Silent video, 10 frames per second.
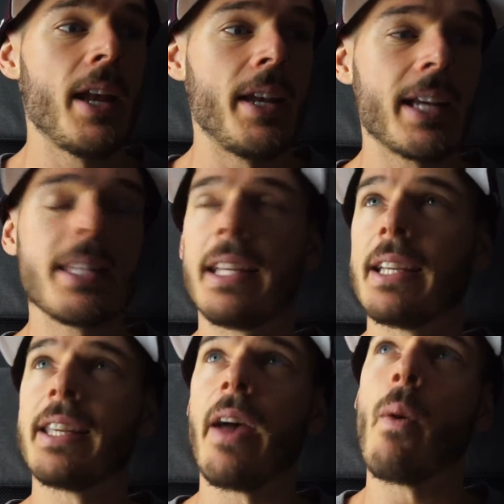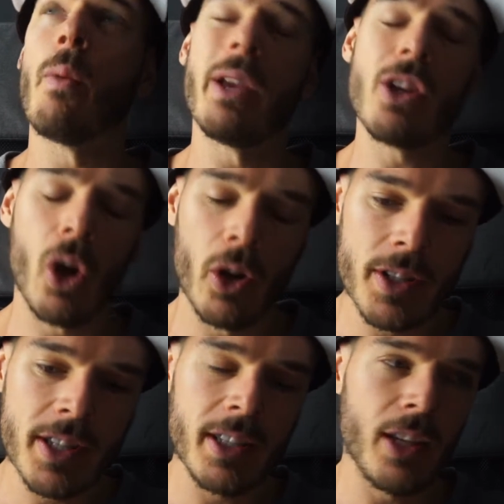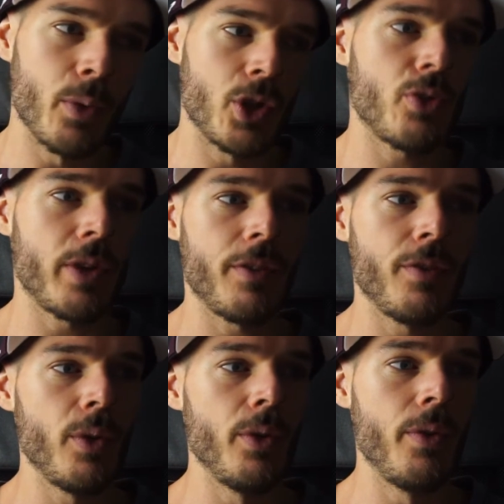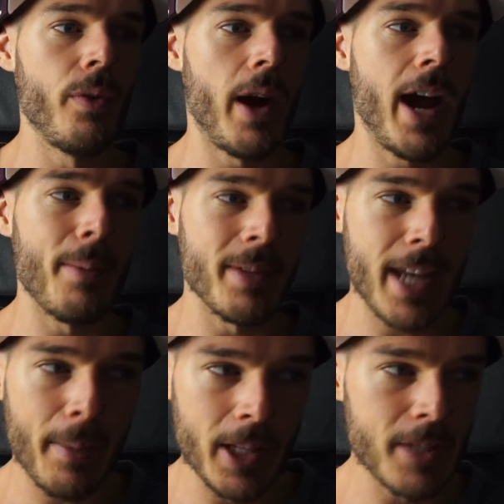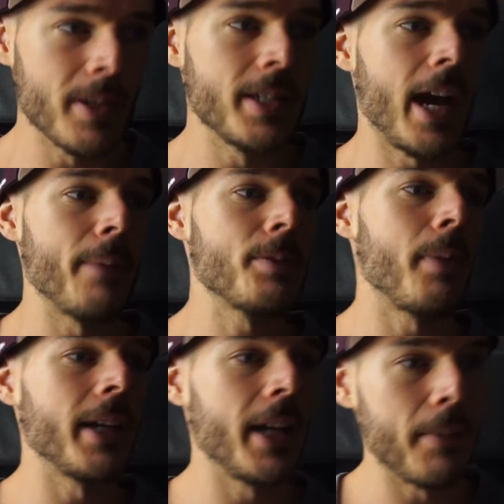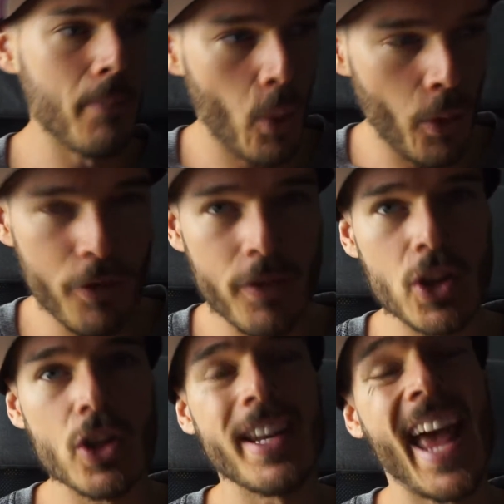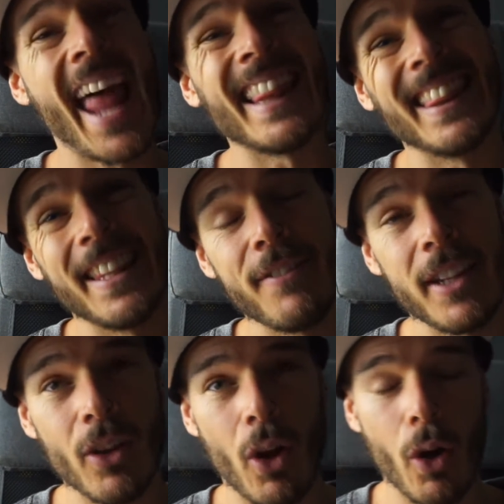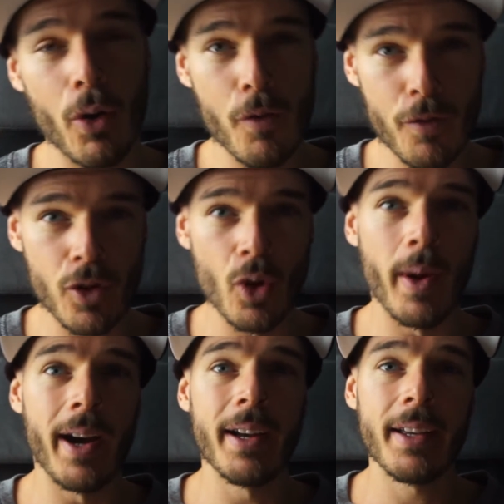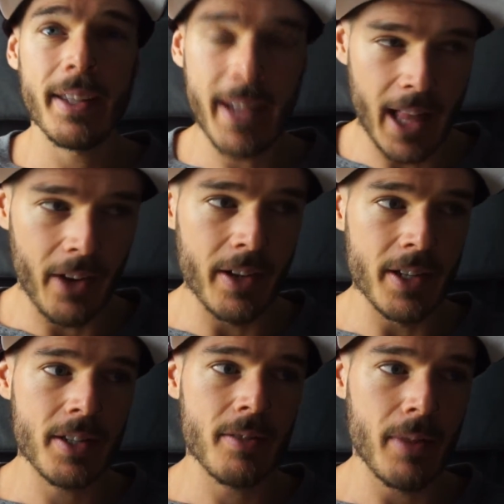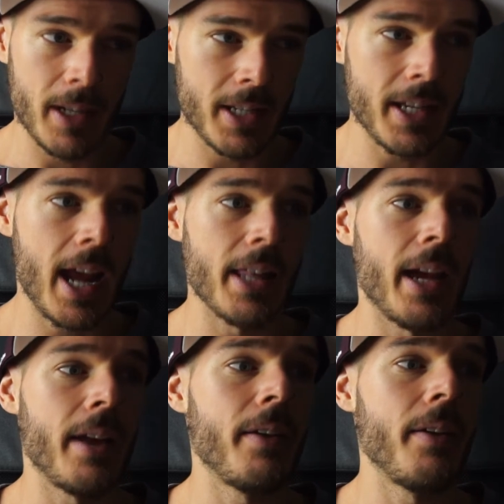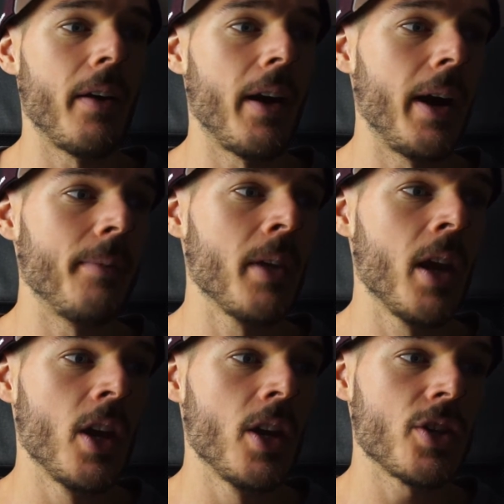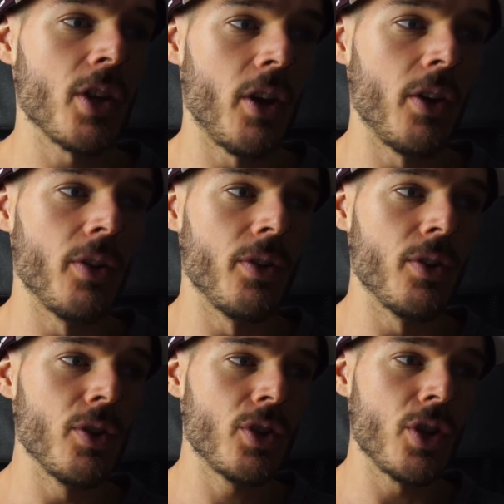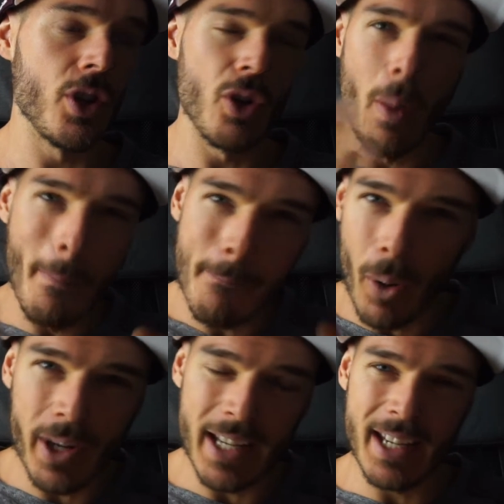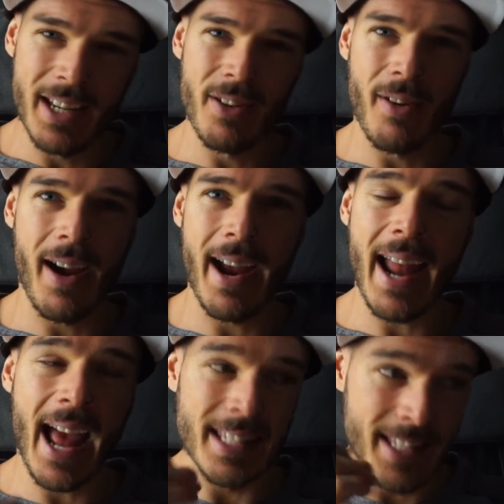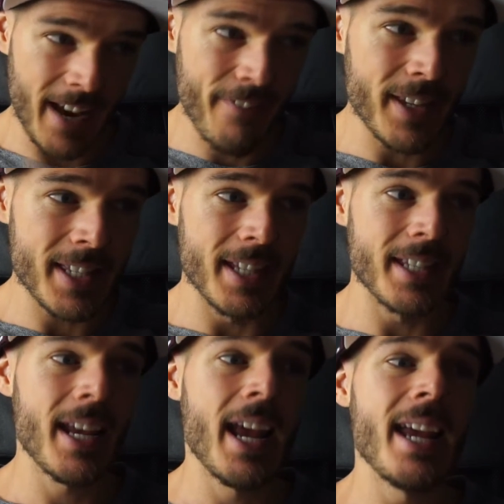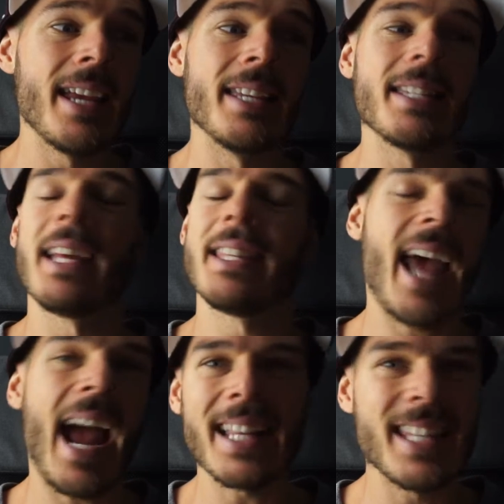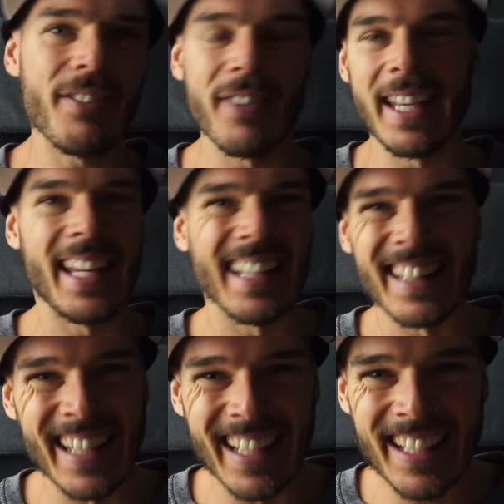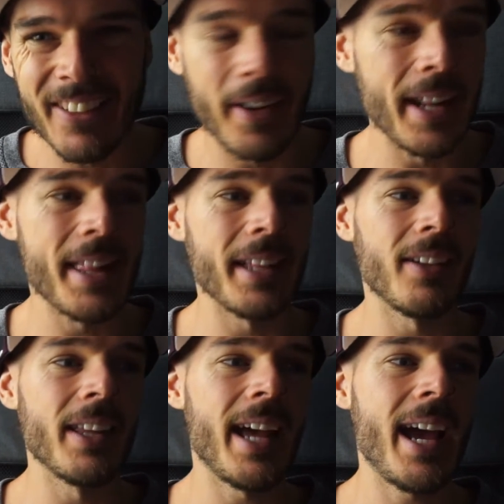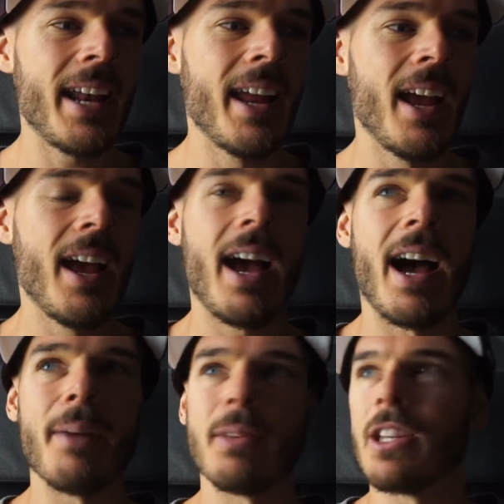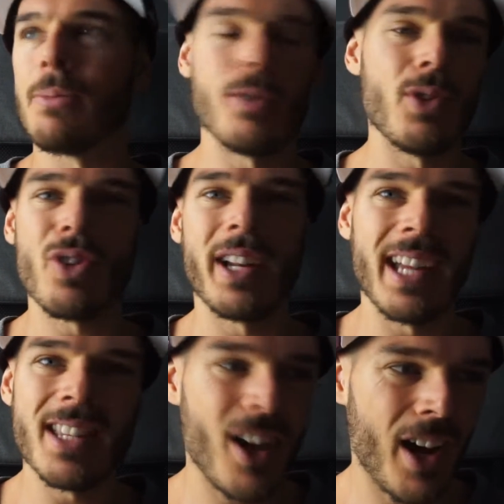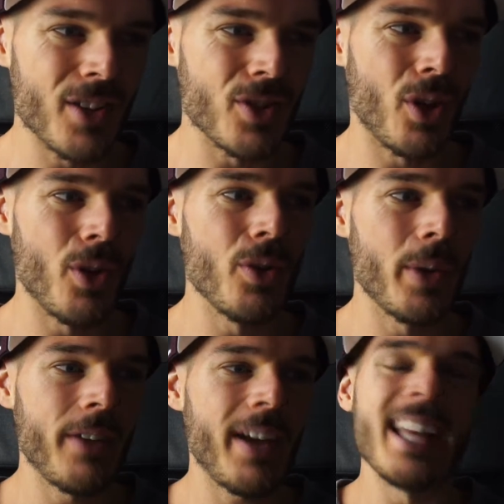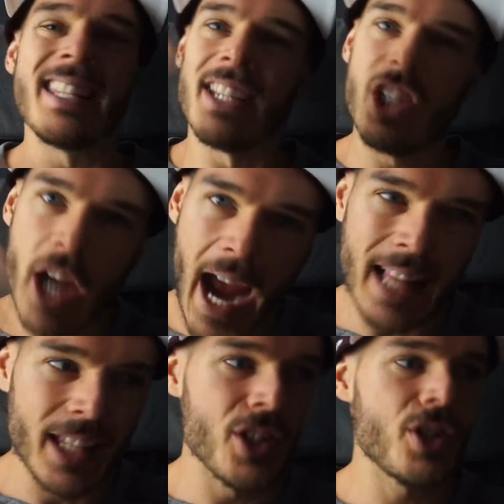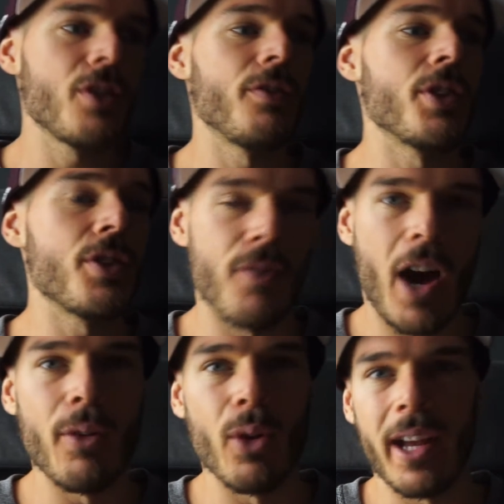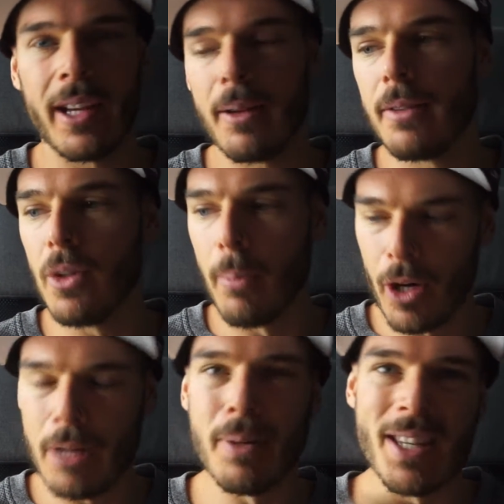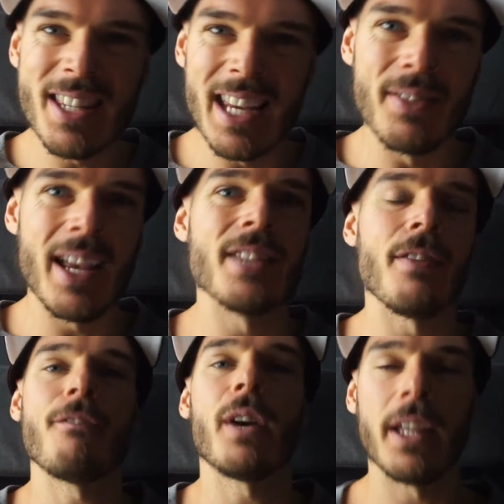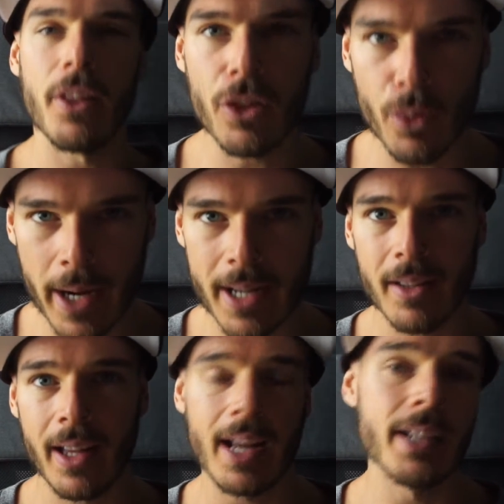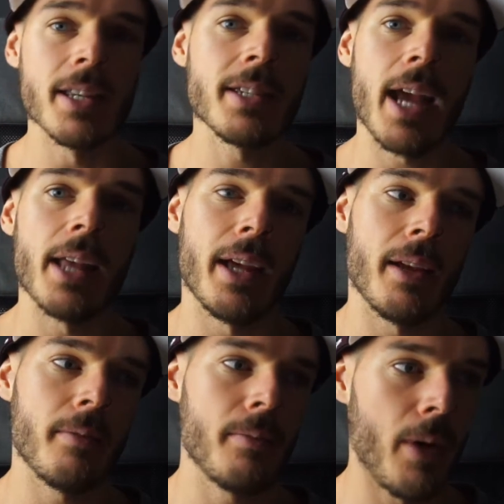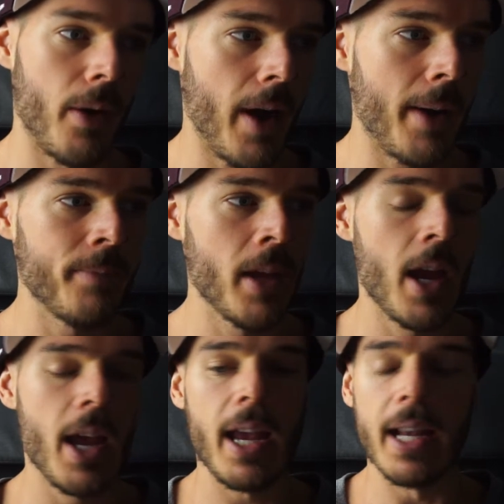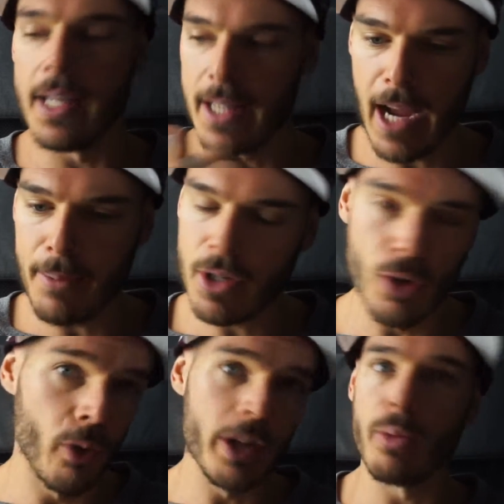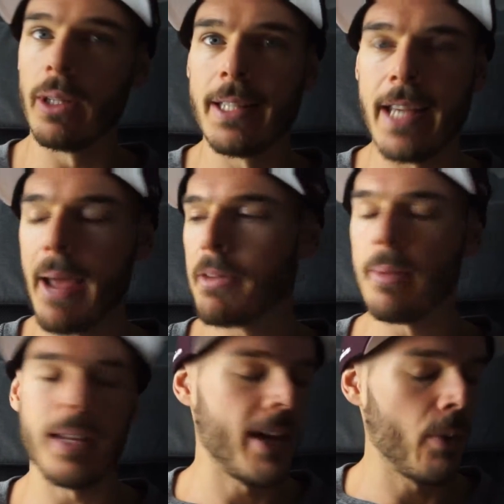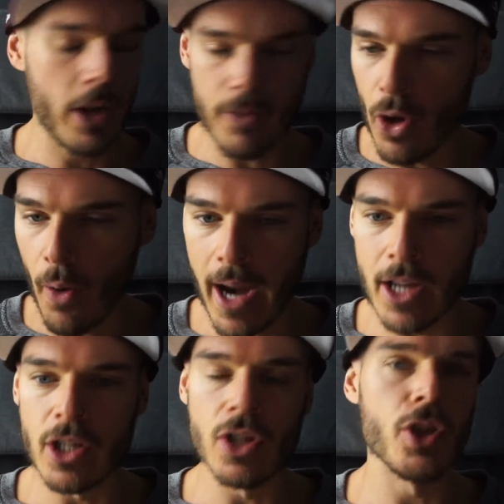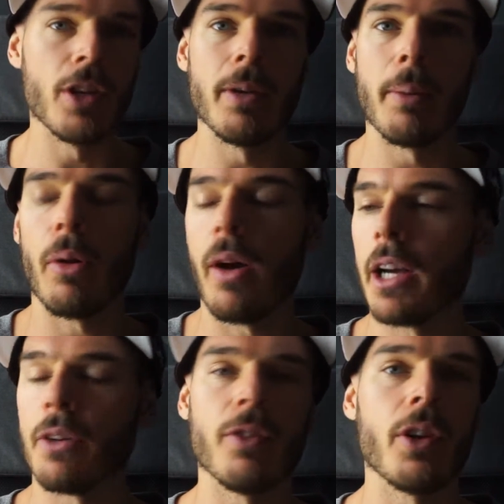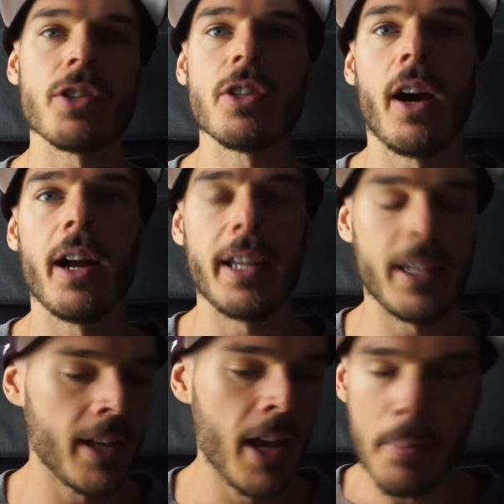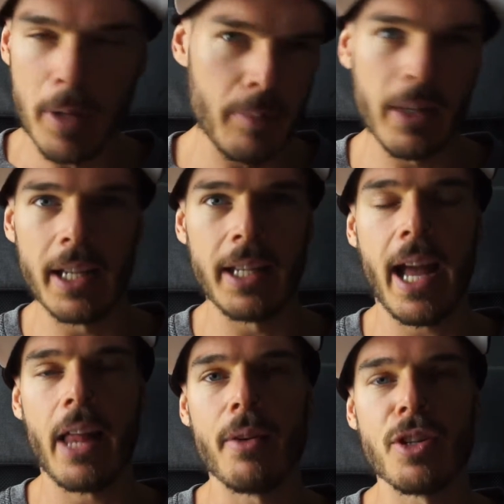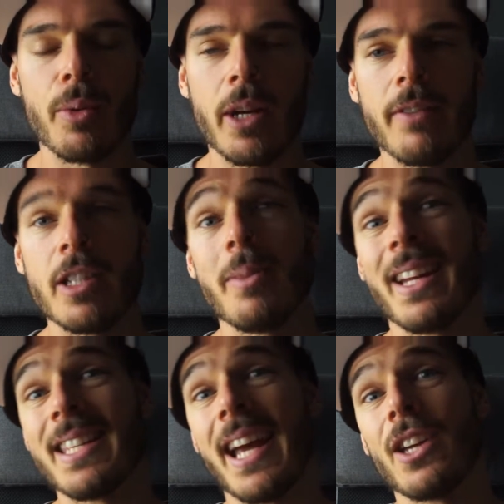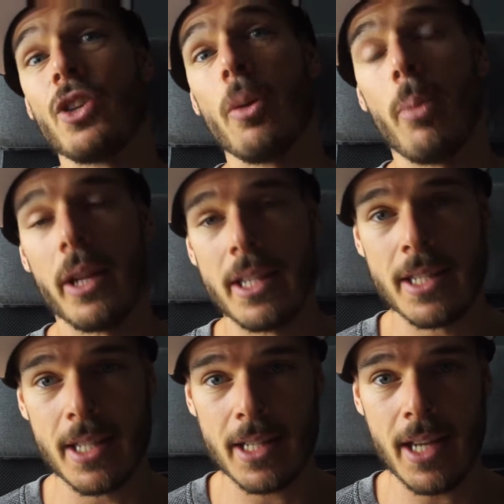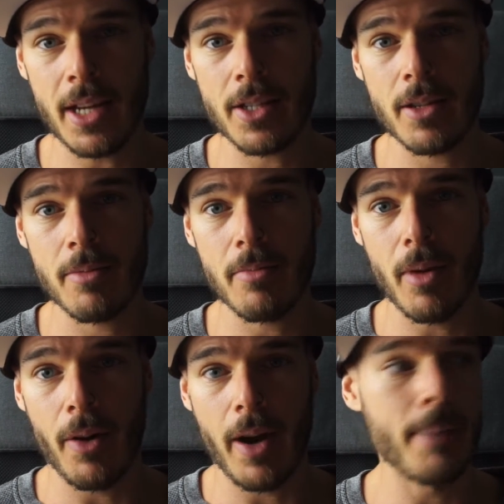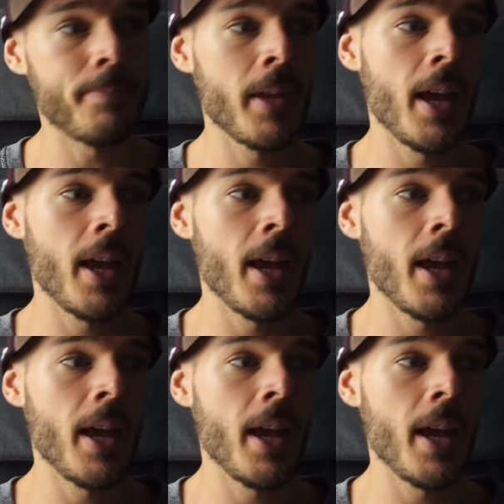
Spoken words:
Next thing is that when we constantly restrict food, right, our metabolism adapts by getting more efficient at living on fewer calories. Understand that, right? So to your body, right, a deficit isn't a tactic for getting lean or anything like that, in terms of you trying to get tight and toned or whatever. It's a challenge for survival. Like, your body perceives it as a fucking threat. Like, understand that, all right? It adapts, it always will adapt, meaning that whatever your age is, you can be applying reverse dieting, manipulating calories or whatever to be able to take your body to success, all right?